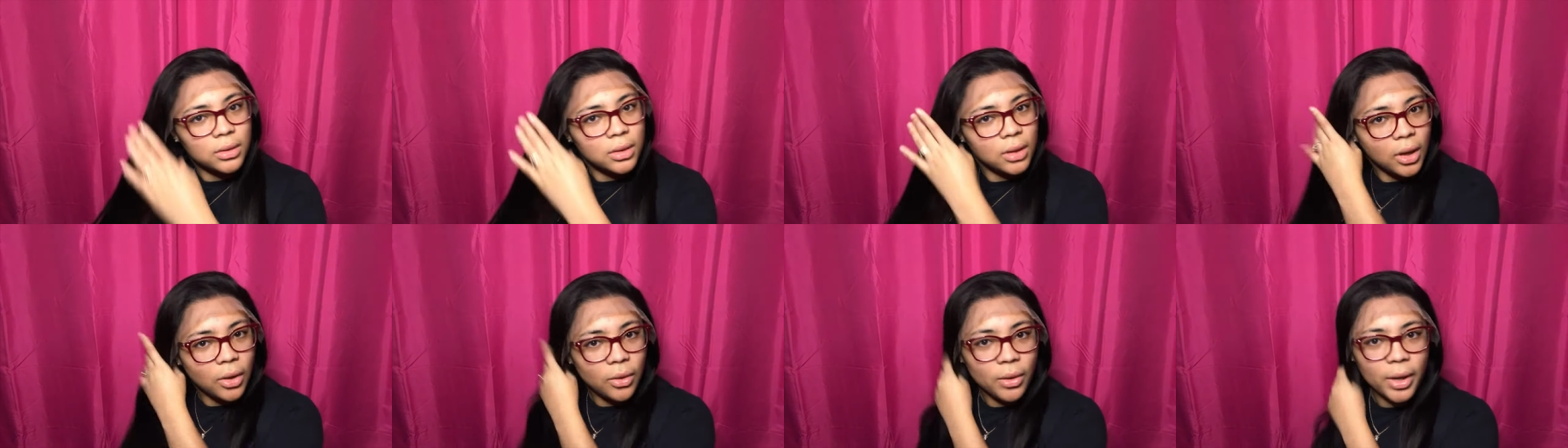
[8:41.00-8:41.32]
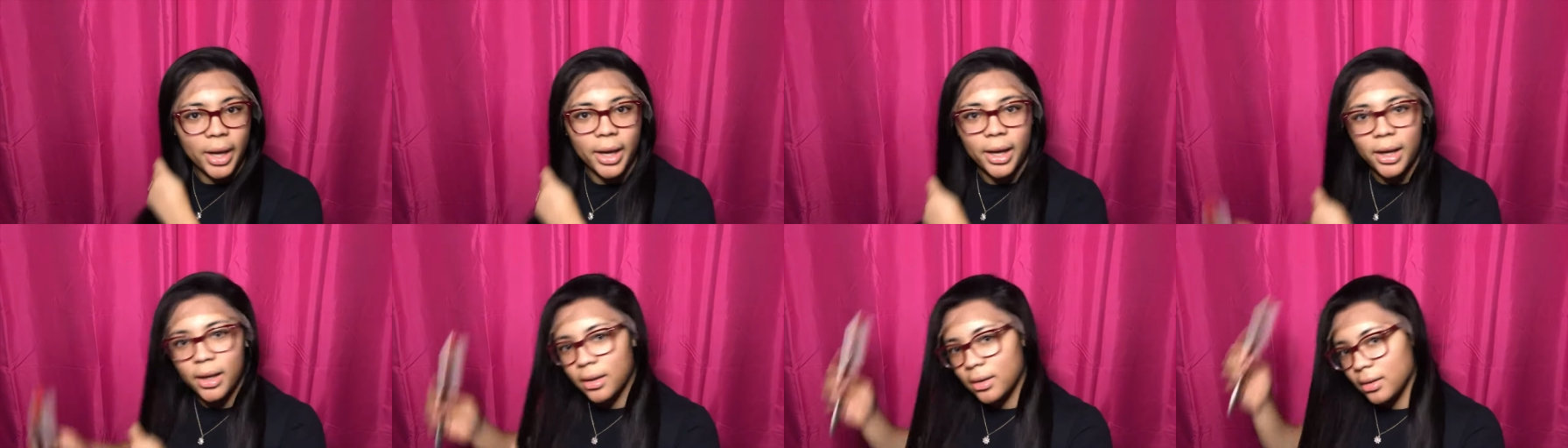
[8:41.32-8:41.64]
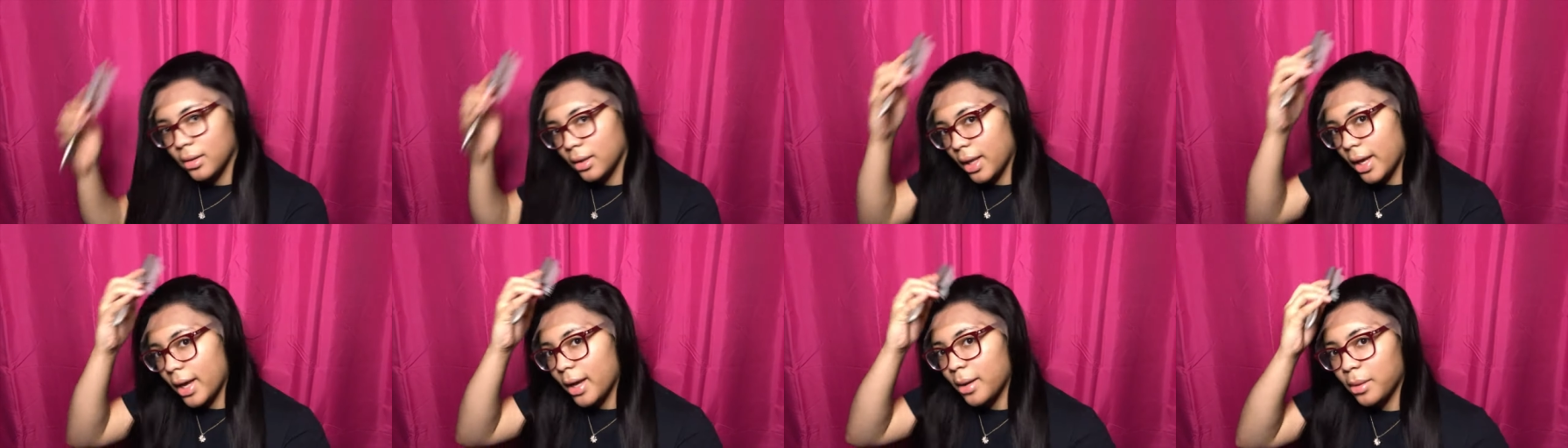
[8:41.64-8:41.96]
Okay,
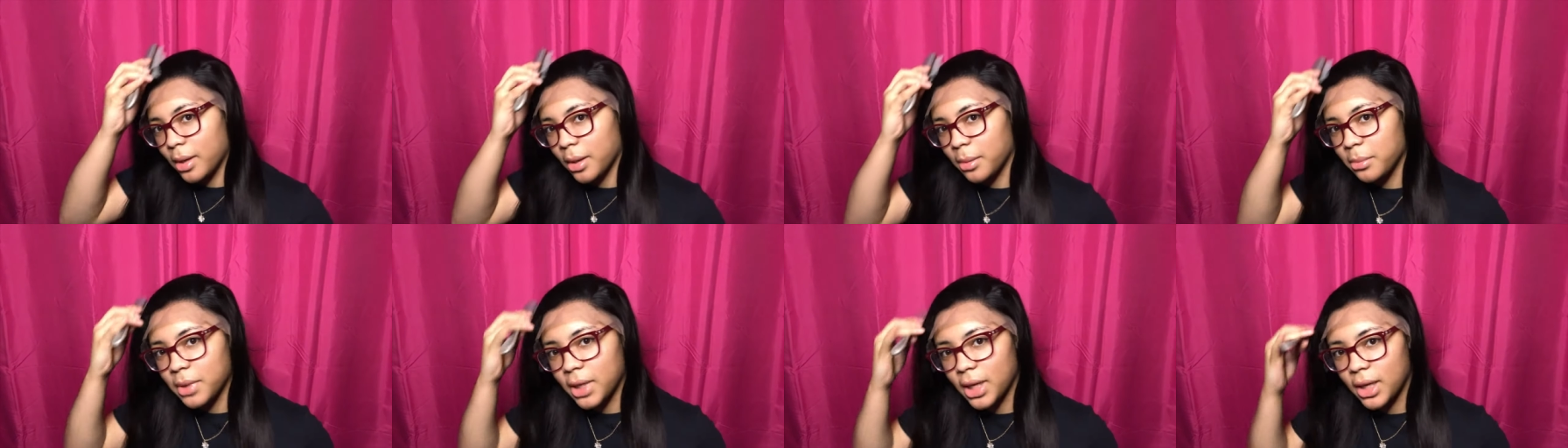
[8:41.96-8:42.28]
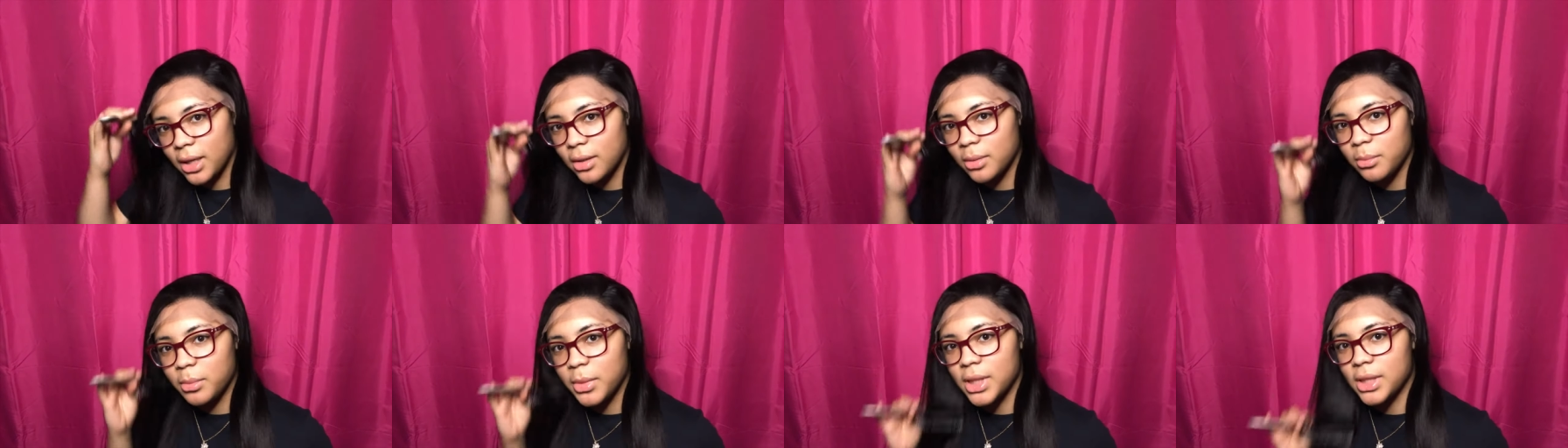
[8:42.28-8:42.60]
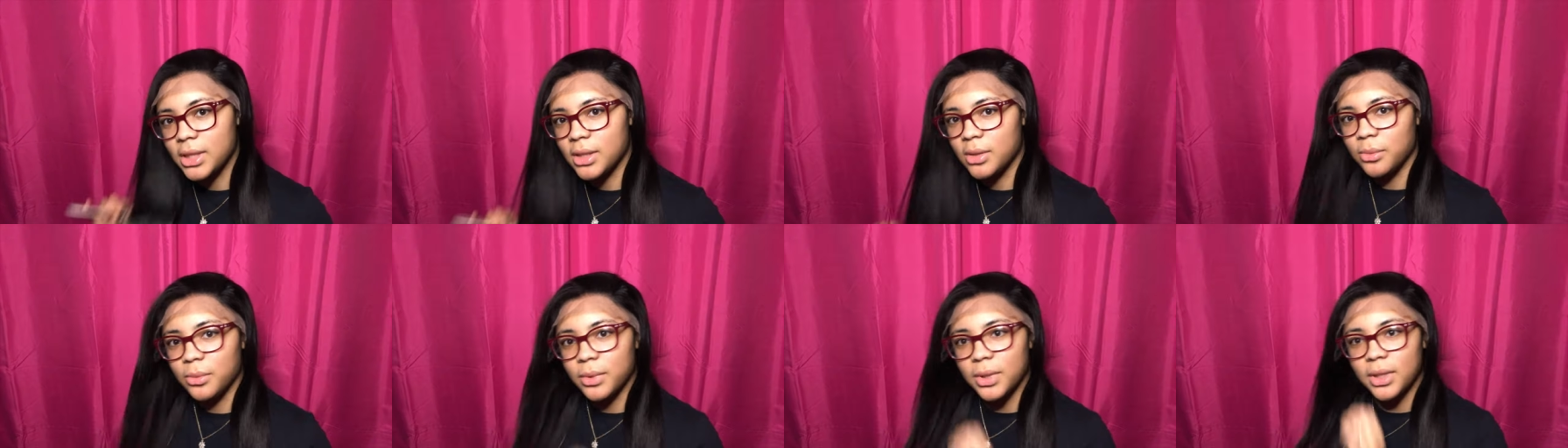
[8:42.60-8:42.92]
now I'm kind of
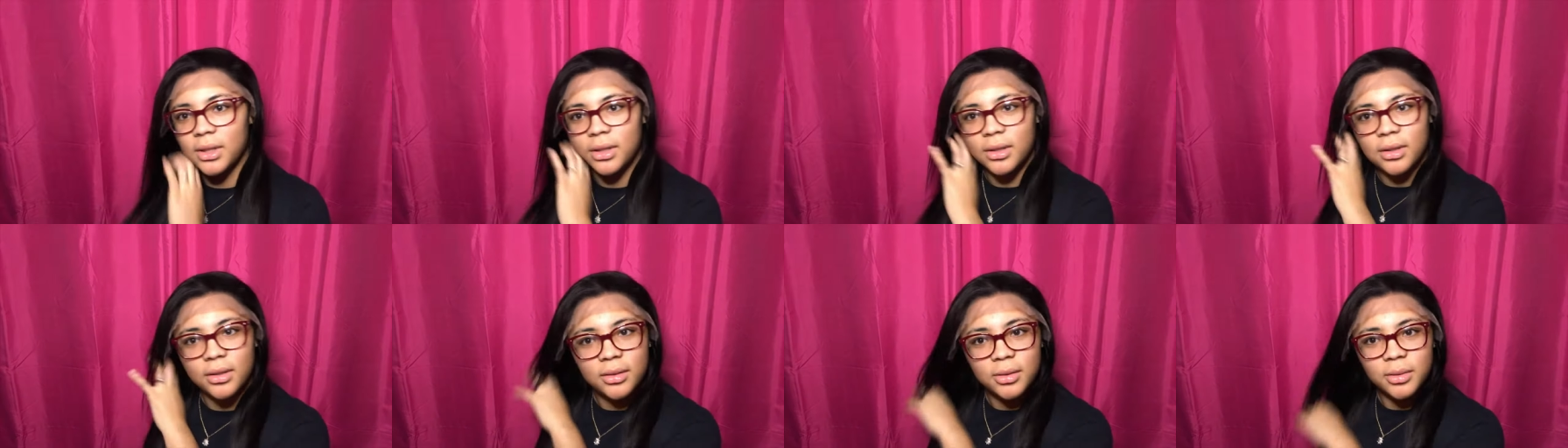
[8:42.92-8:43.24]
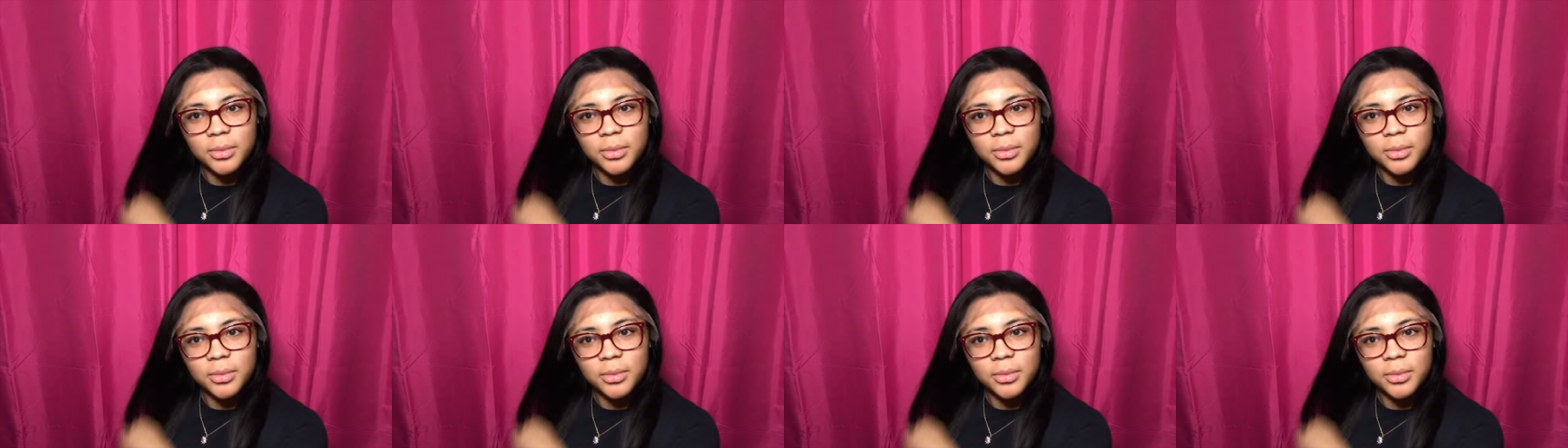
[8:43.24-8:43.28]
messing with it.